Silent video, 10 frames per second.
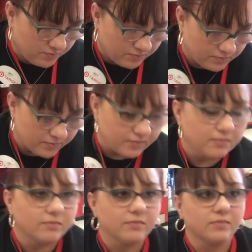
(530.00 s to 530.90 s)
anything
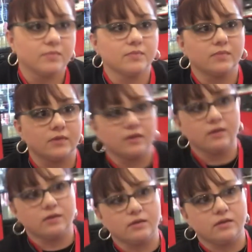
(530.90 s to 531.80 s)
you'd like to add? We've just
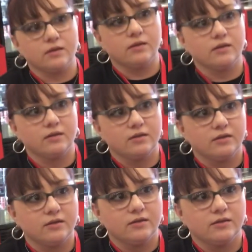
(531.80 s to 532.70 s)
been talking about
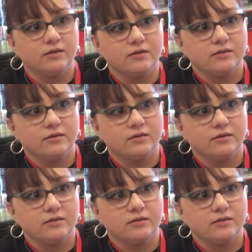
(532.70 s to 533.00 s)
YouTube videos.